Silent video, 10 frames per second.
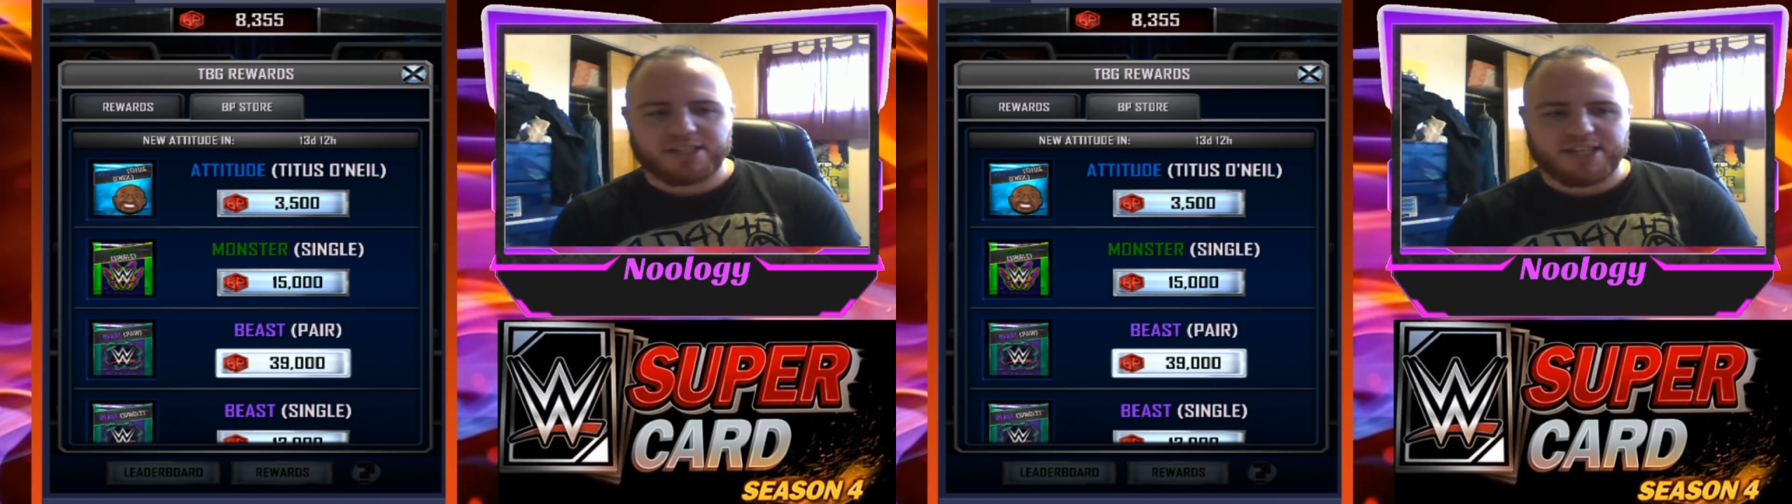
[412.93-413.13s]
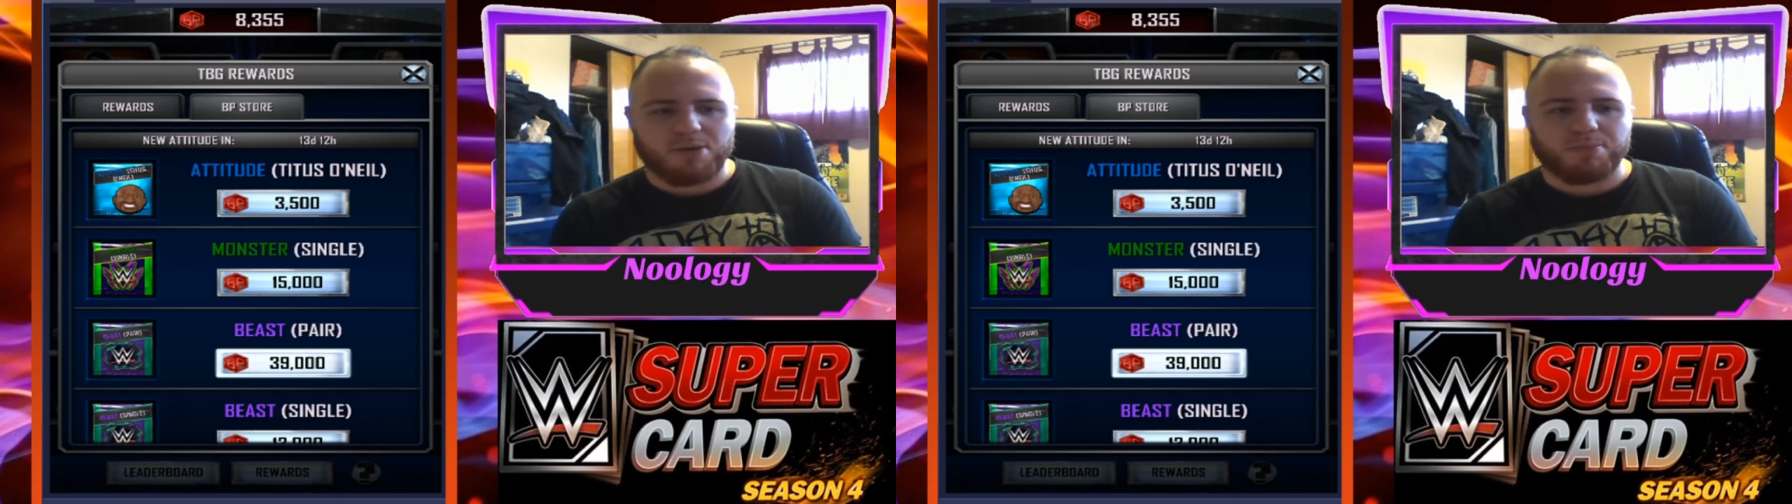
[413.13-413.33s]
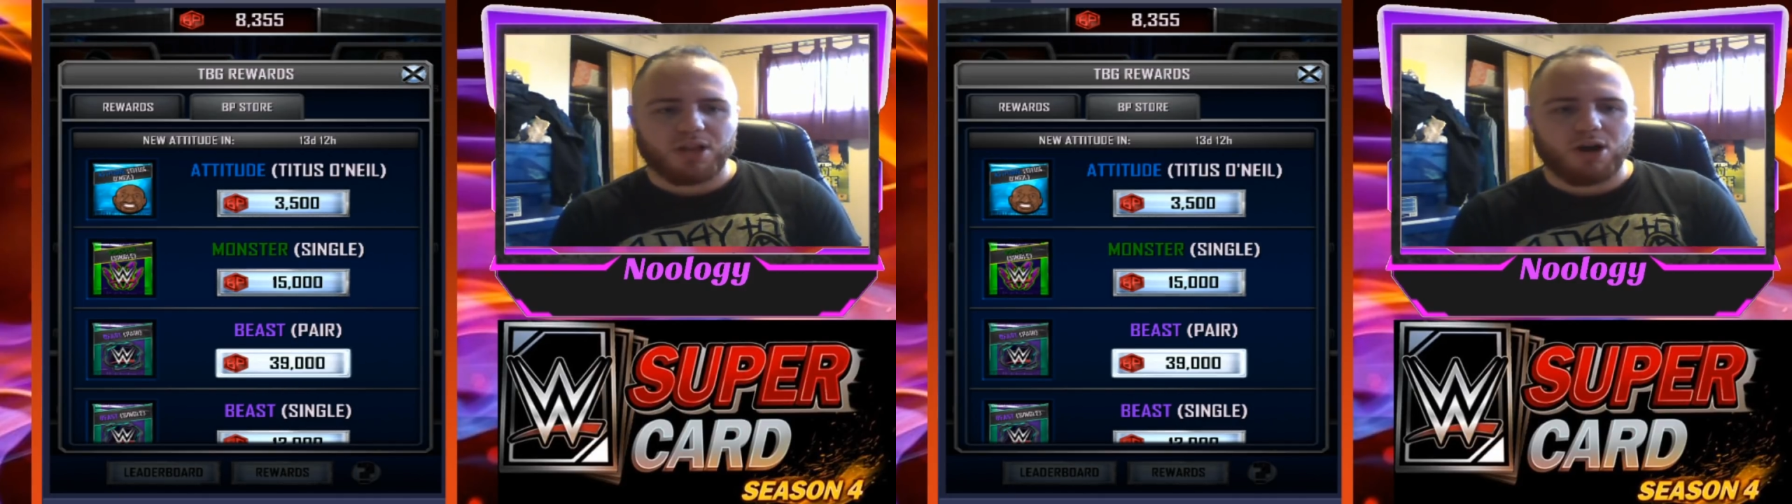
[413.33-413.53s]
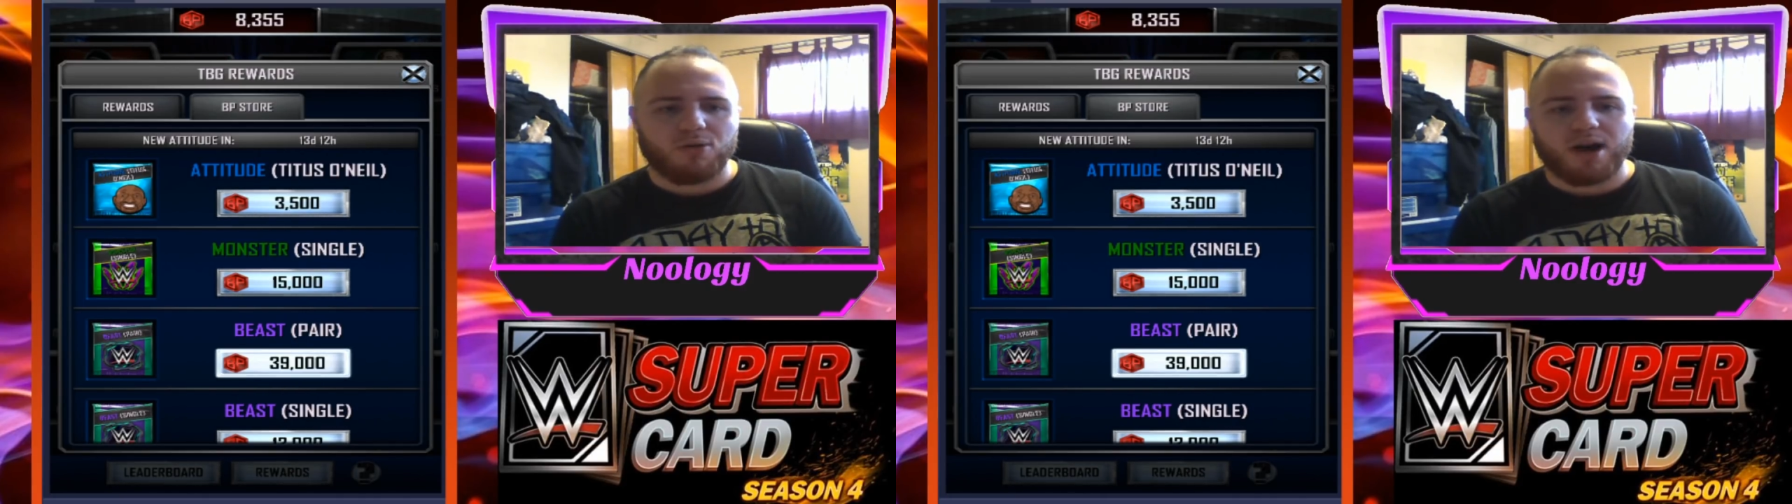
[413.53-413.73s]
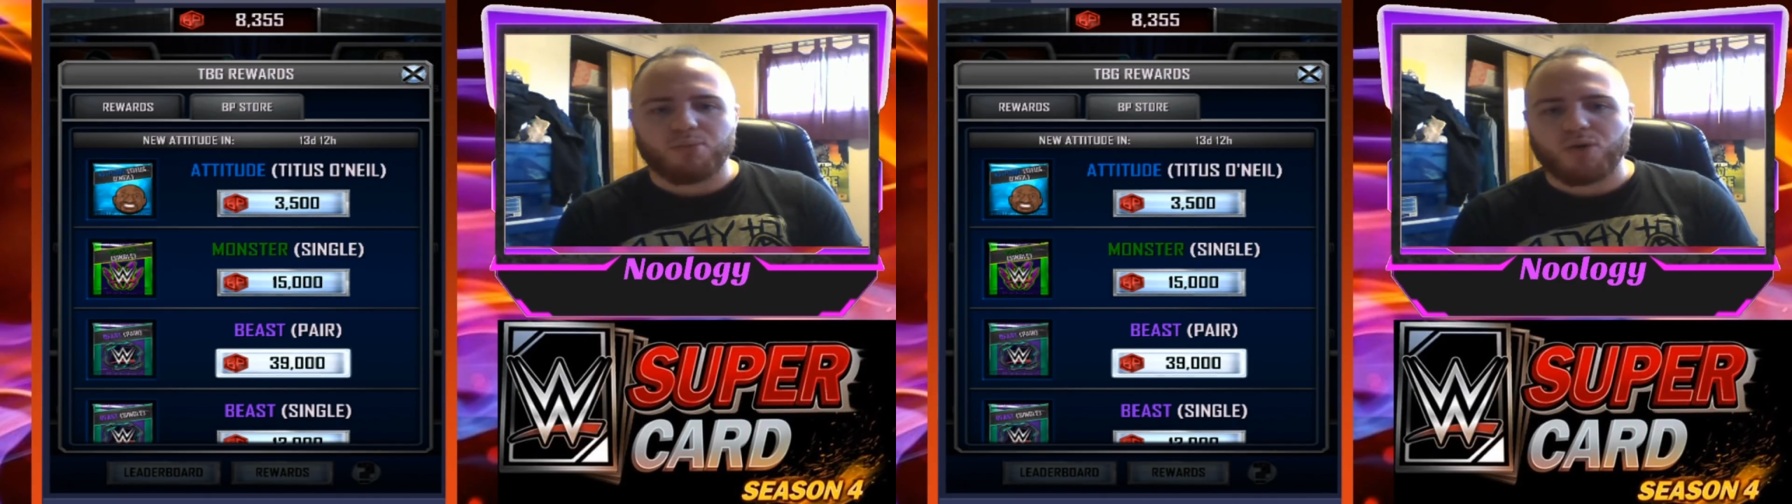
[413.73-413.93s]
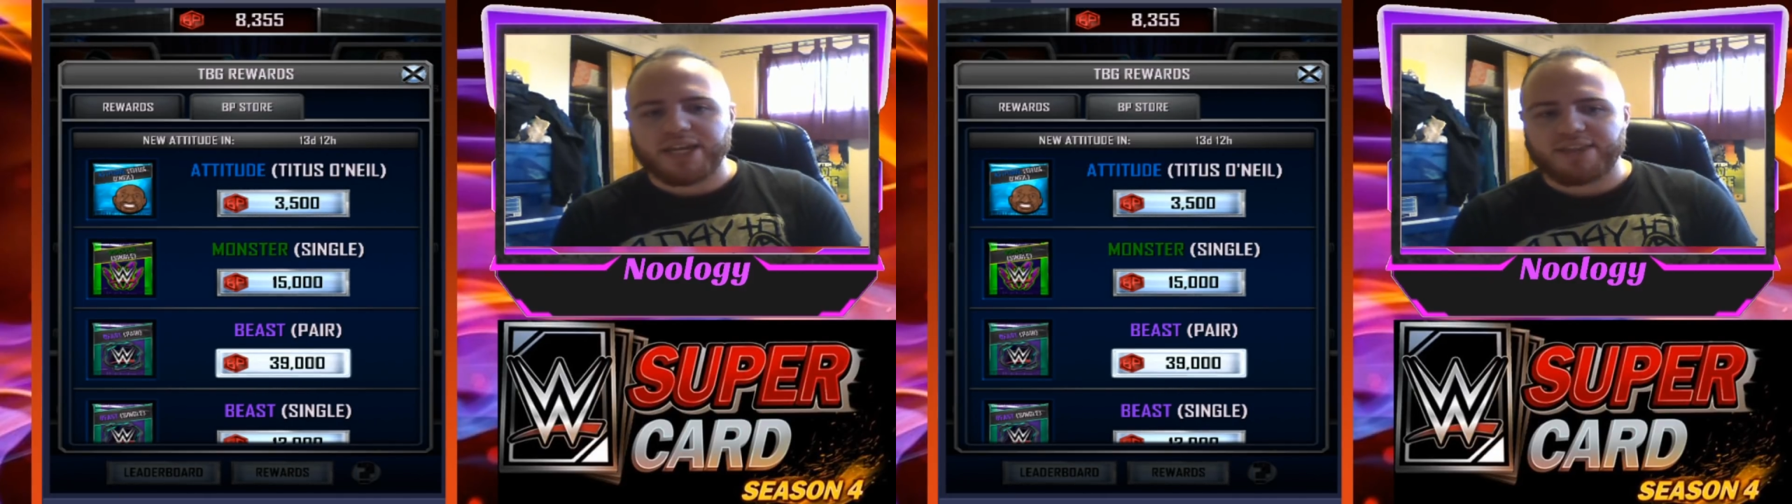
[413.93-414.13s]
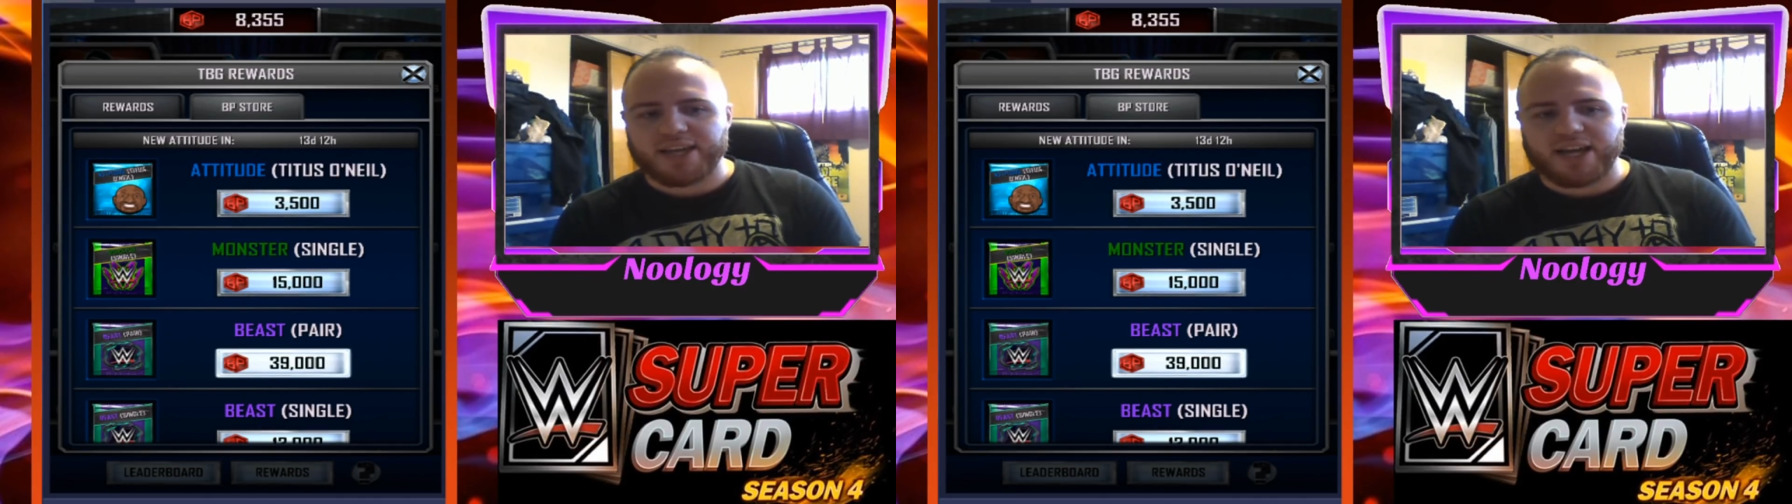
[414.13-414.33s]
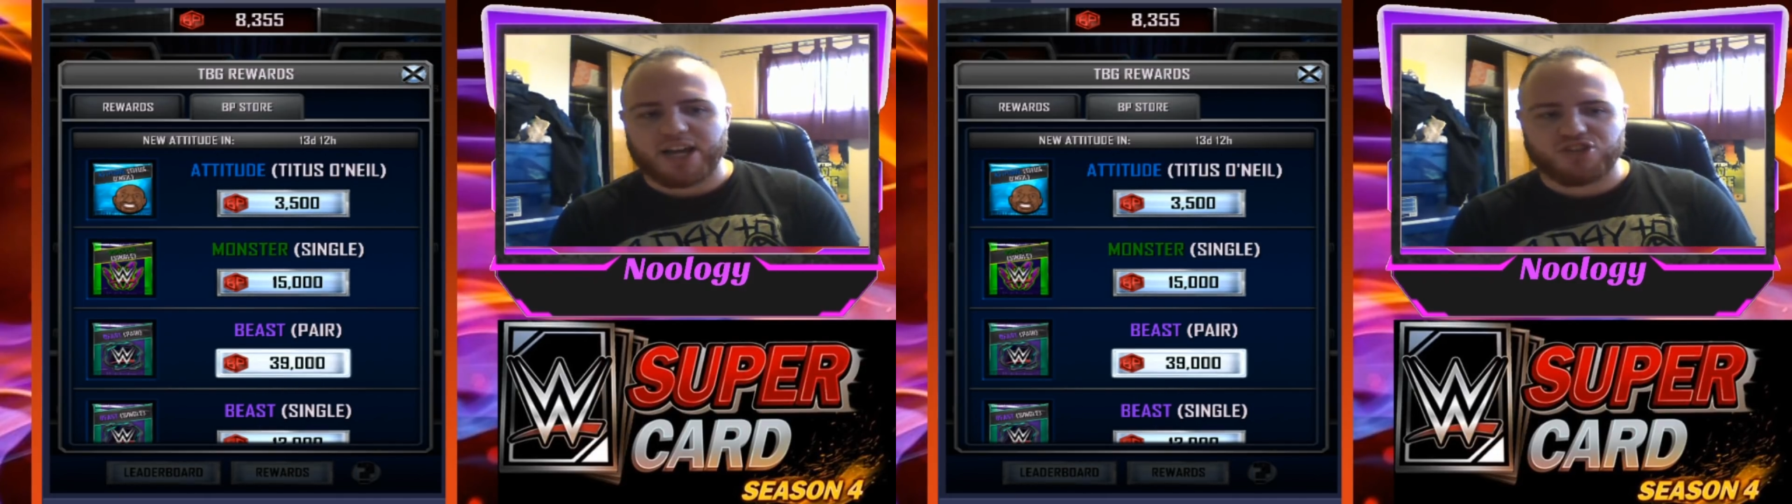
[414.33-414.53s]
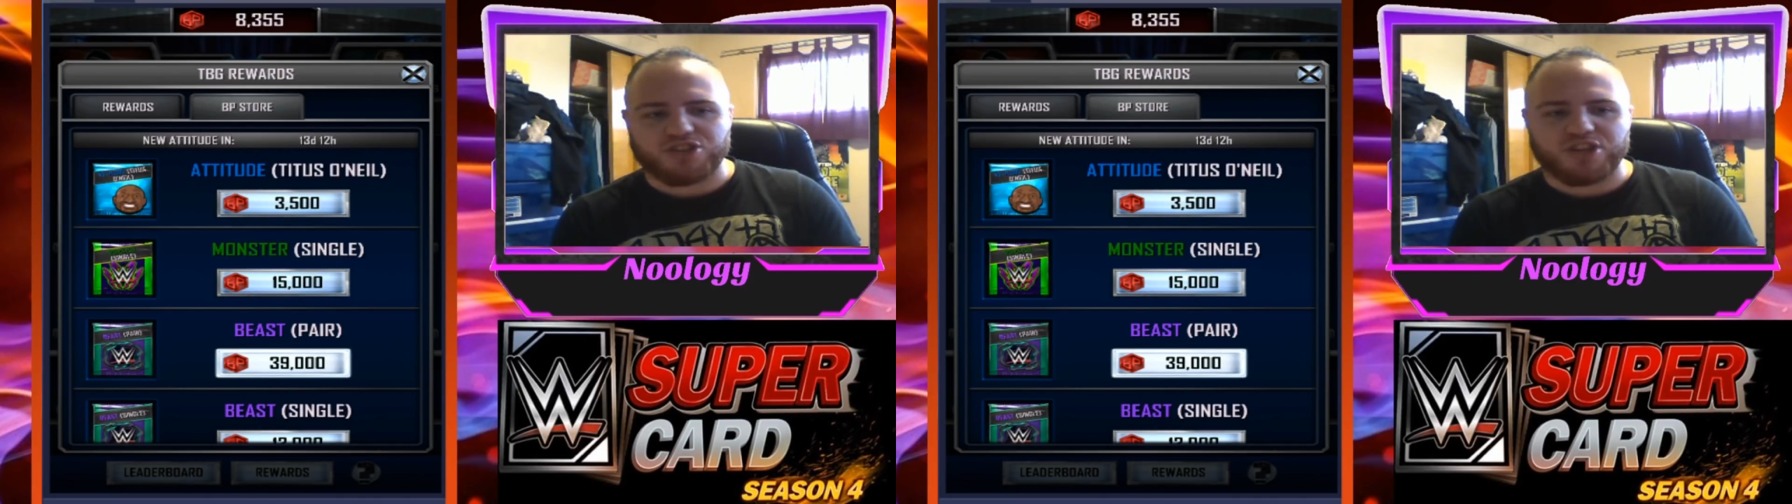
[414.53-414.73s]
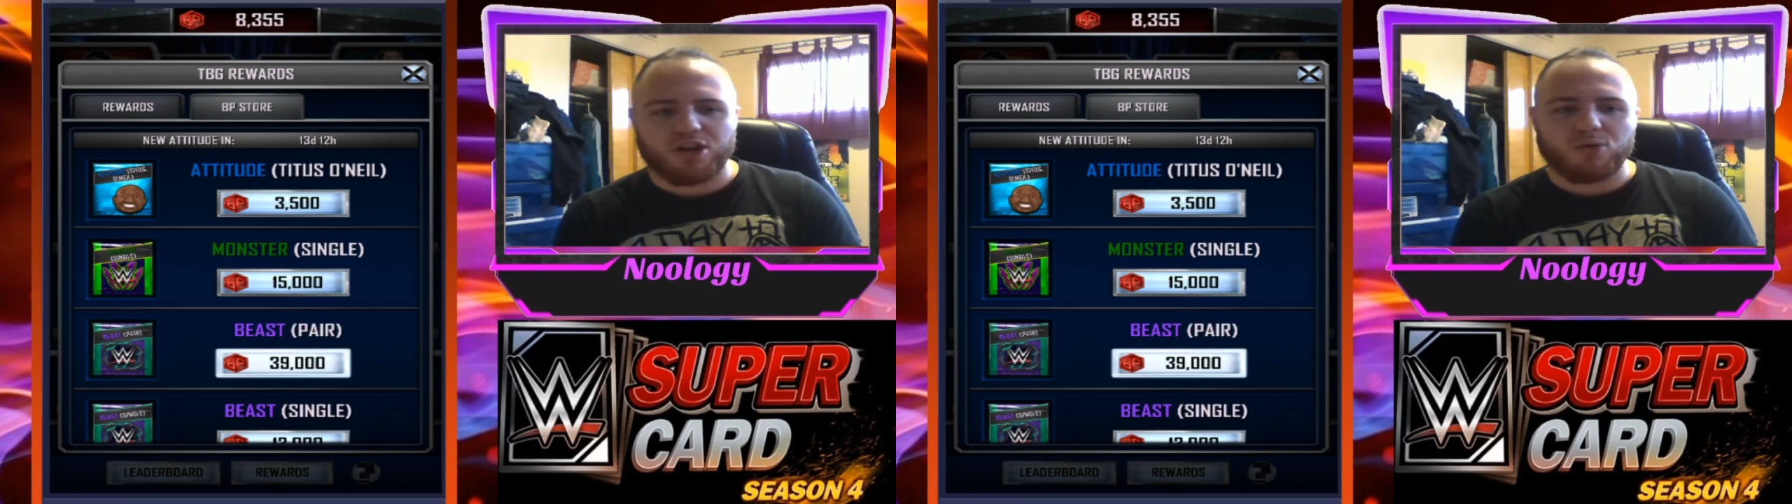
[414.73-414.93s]
down below on what you think I should
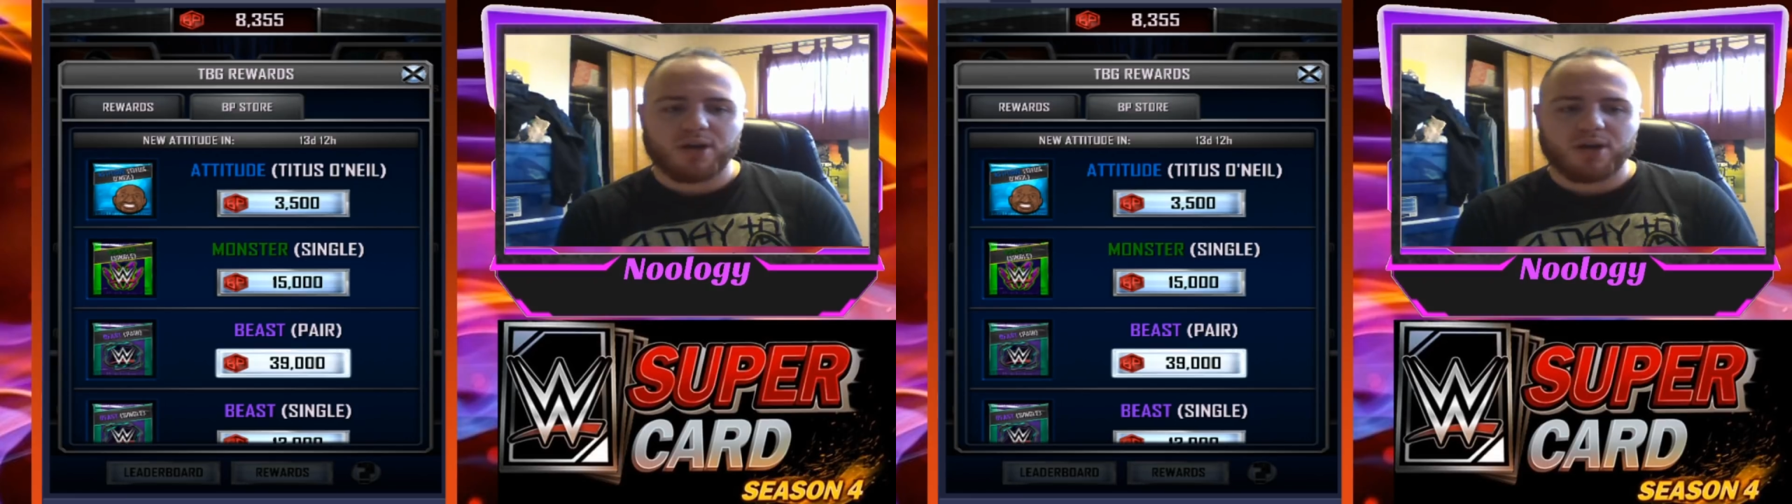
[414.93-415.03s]
do.